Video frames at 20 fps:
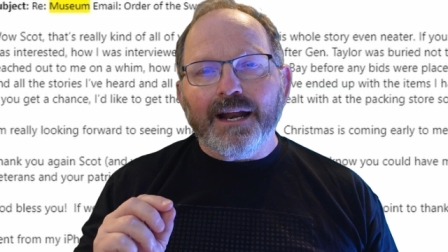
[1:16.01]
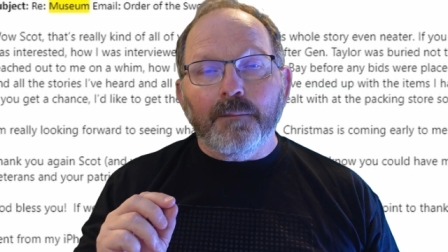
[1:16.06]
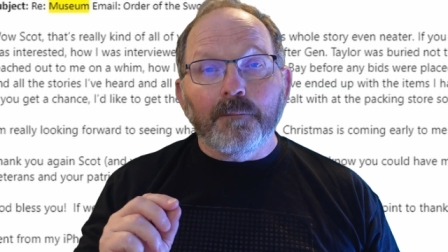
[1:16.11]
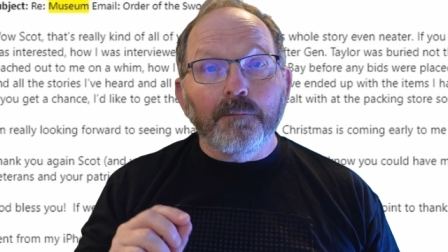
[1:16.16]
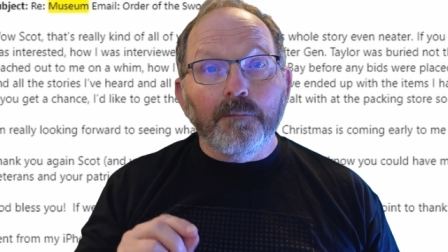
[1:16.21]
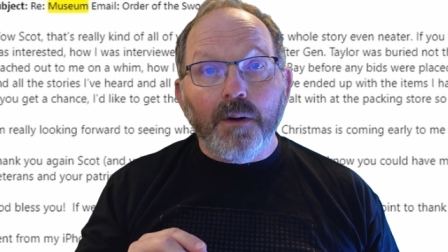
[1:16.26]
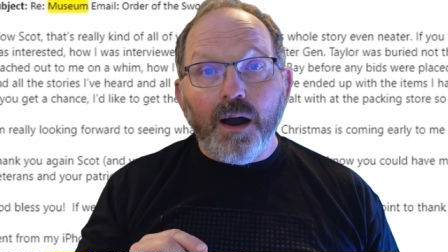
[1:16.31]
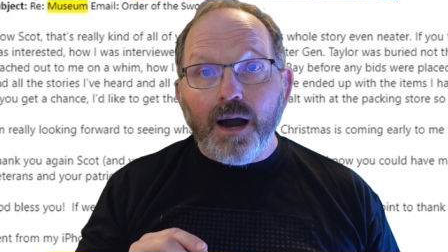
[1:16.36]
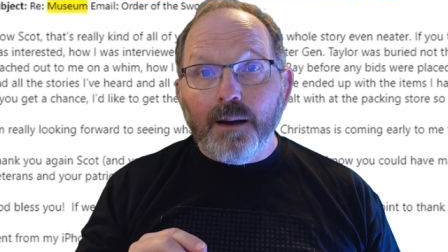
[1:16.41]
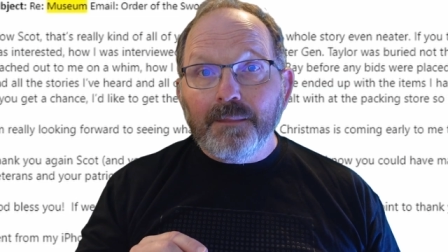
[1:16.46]
a
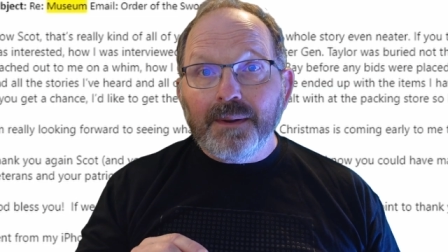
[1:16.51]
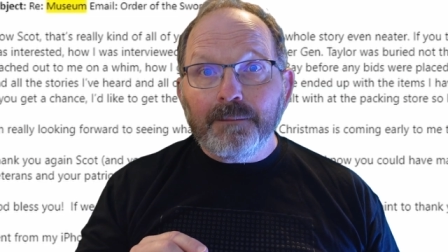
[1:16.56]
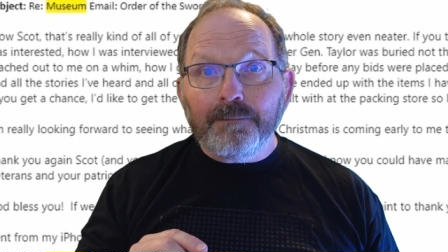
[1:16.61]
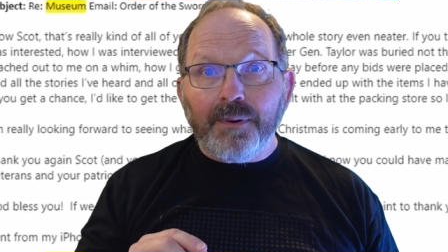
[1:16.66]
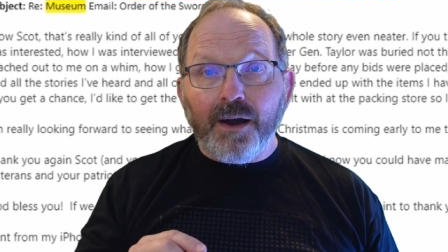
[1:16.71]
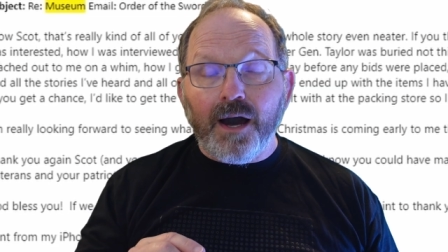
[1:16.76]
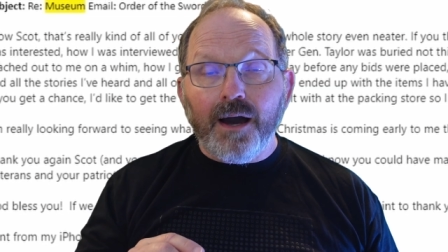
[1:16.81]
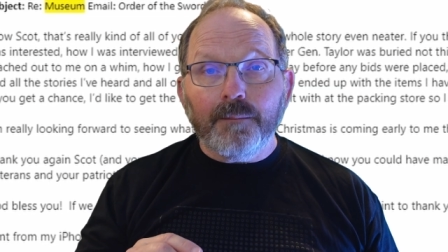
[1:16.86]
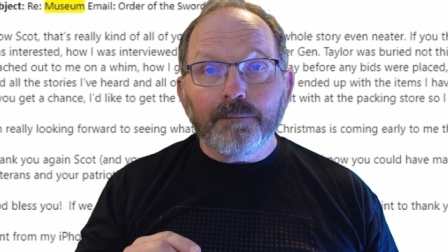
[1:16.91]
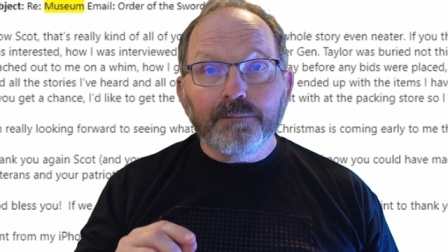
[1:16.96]

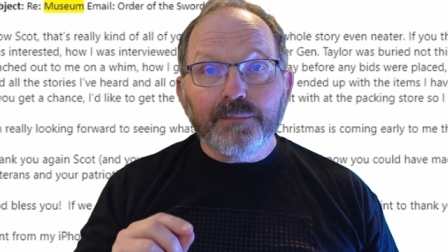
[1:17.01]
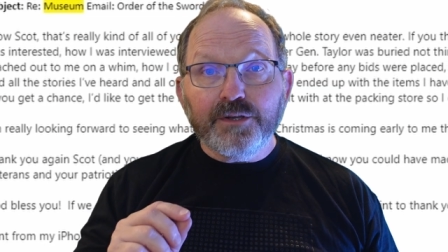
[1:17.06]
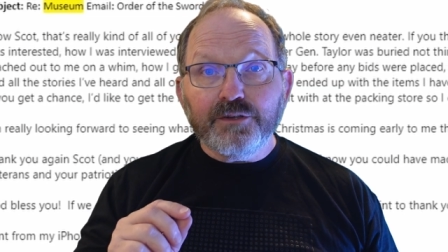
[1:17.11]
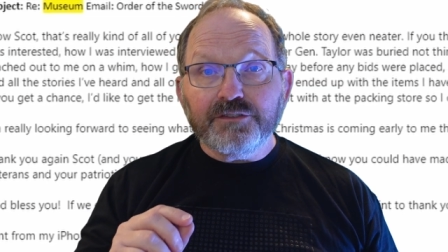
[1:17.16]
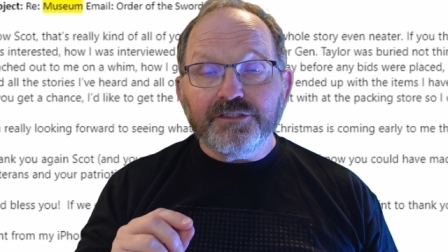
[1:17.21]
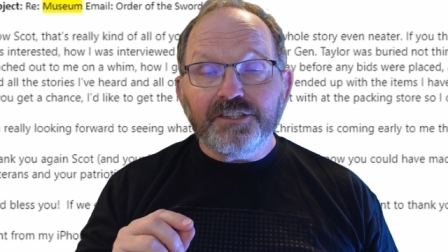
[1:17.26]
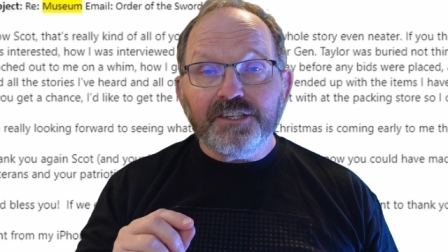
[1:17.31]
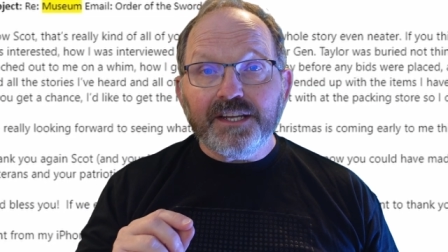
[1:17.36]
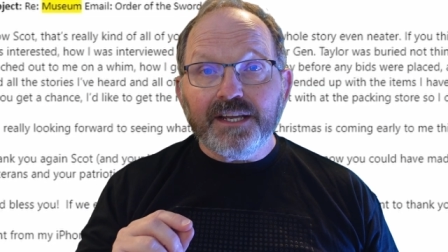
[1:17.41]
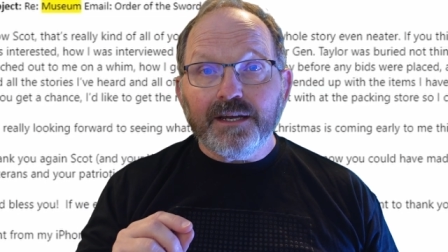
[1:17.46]
mom-and-pop
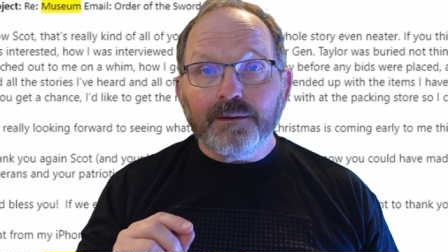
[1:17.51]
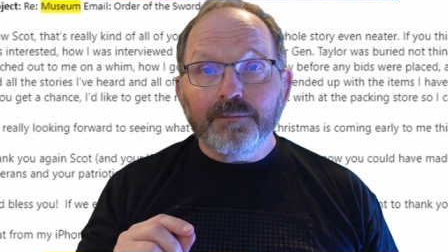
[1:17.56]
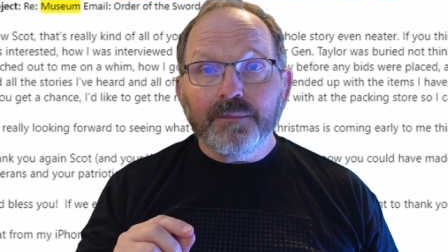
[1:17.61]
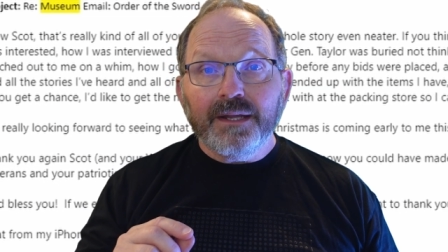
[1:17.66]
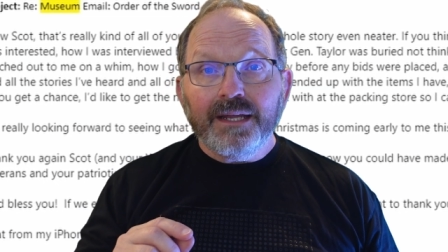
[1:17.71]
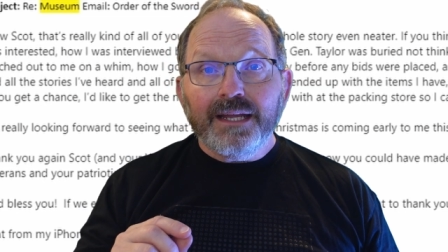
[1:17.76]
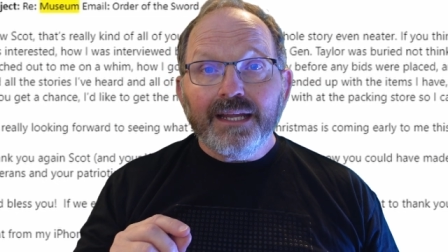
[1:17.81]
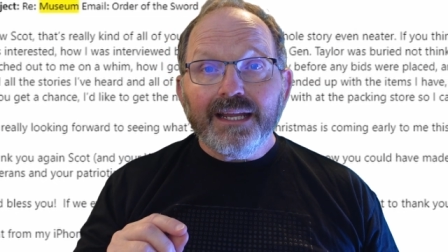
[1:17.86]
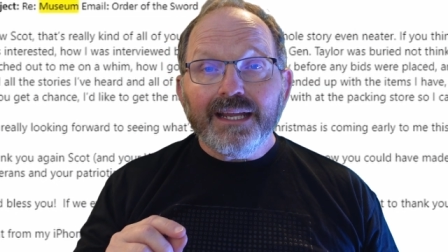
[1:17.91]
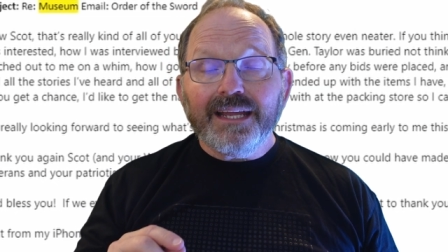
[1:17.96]
museum
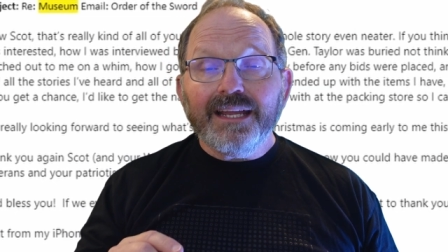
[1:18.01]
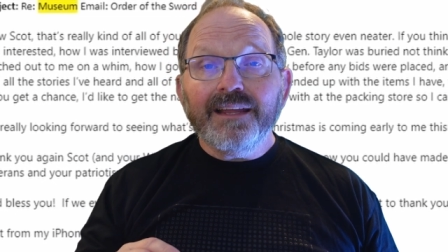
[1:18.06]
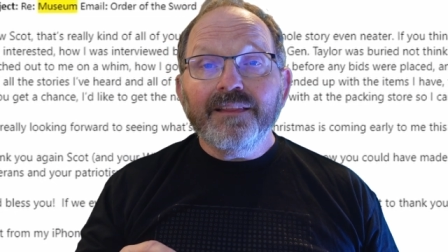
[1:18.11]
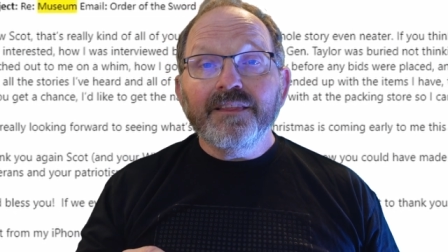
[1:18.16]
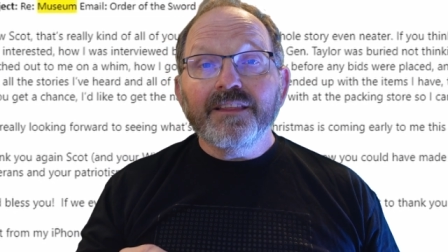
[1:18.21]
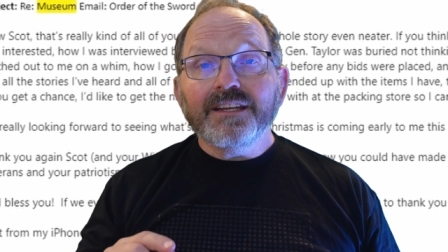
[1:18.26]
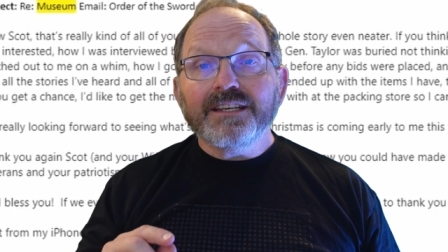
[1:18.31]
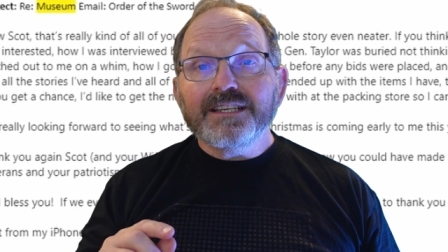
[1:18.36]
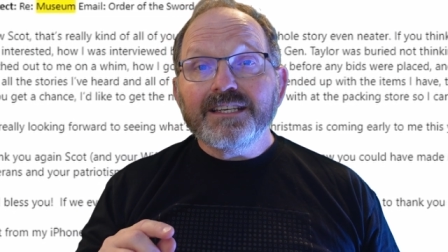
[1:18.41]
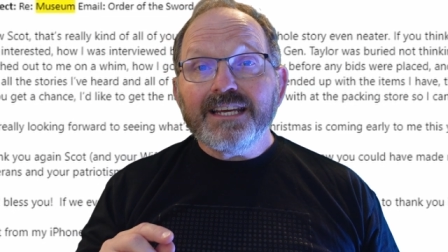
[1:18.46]
in
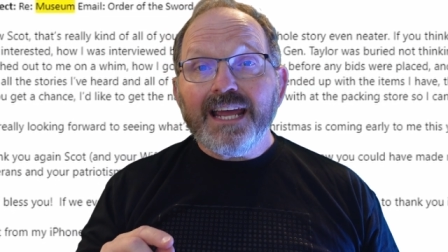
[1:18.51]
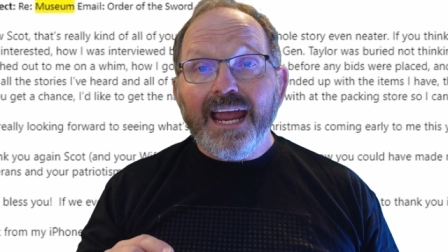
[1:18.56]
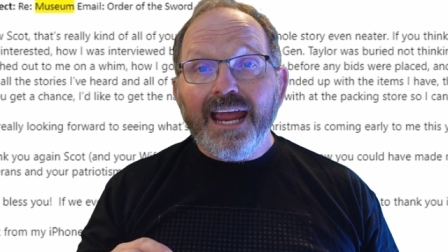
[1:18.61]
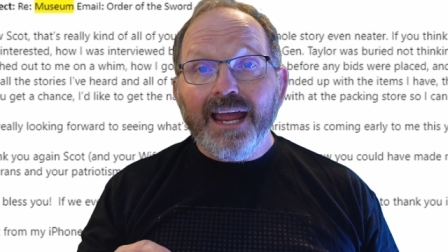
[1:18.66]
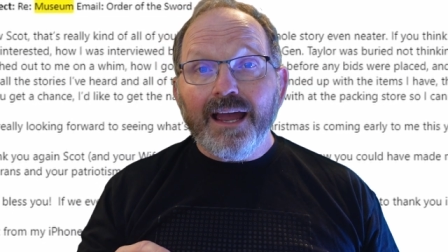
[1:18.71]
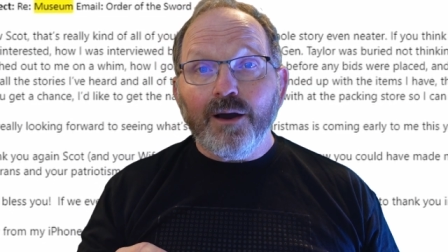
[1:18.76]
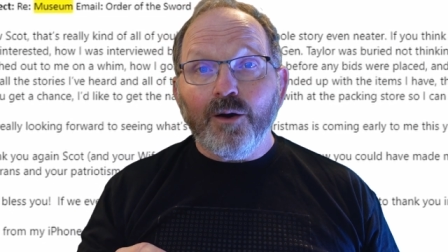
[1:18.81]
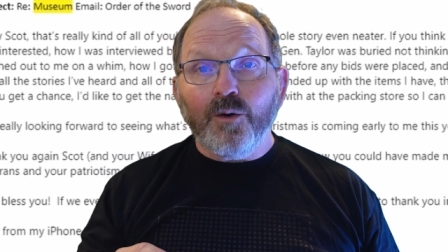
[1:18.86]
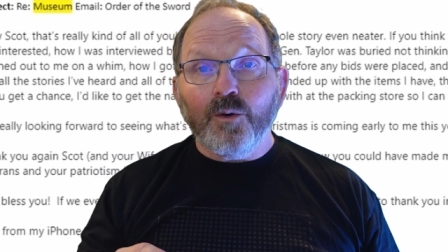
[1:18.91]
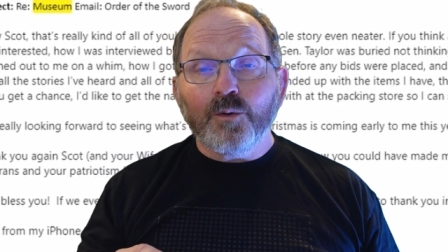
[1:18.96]
the
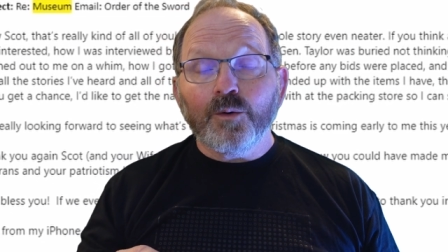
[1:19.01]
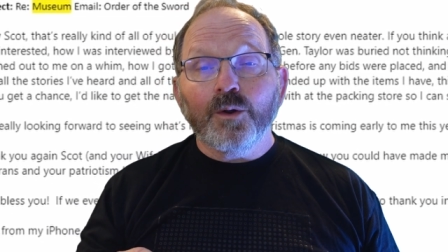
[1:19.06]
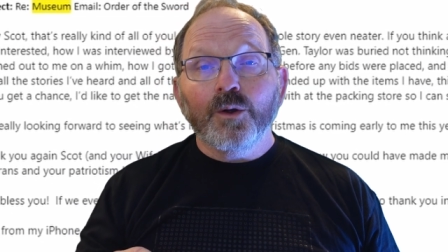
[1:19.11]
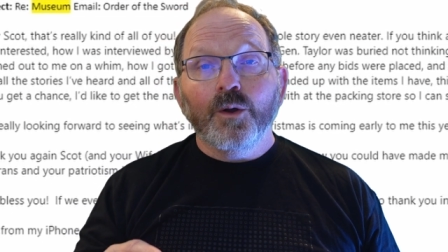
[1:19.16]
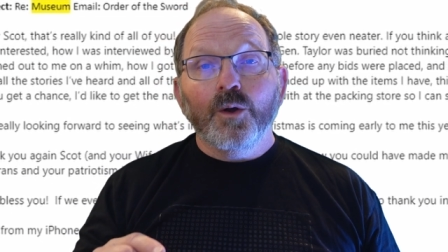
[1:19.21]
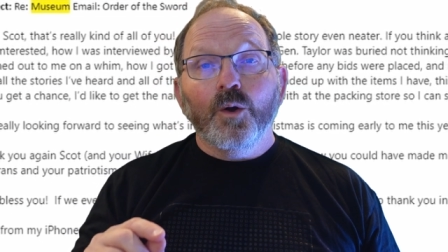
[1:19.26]
town